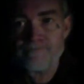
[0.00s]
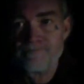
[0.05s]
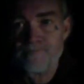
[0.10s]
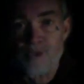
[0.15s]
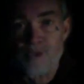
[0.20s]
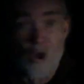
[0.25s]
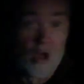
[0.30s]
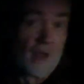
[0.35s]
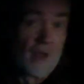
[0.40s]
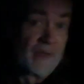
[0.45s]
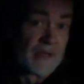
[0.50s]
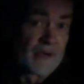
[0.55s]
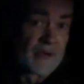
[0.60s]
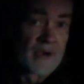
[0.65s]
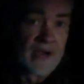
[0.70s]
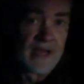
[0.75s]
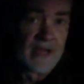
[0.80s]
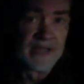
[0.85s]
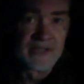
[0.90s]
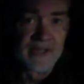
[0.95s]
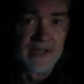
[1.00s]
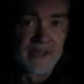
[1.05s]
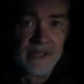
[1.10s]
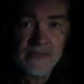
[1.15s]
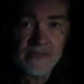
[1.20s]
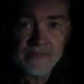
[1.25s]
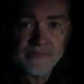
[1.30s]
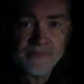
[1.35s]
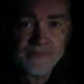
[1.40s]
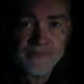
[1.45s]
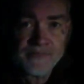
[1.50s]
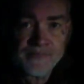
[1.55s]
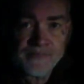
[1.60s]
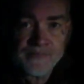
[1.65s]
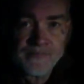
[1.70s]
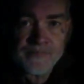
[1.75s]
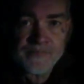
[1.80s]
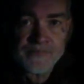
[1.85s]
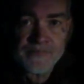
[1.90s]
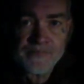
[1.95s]
Call me crazy,
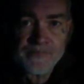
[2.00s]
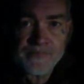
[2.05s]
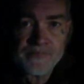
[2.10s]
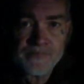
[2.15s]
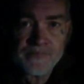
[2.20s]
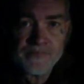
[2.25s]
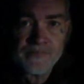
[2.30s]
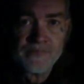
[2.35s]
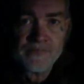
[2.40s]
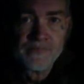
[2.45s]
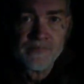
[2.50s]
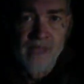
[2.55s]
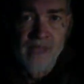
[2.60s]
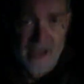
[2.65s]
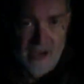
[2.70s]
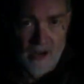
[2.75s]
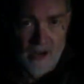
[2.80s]
and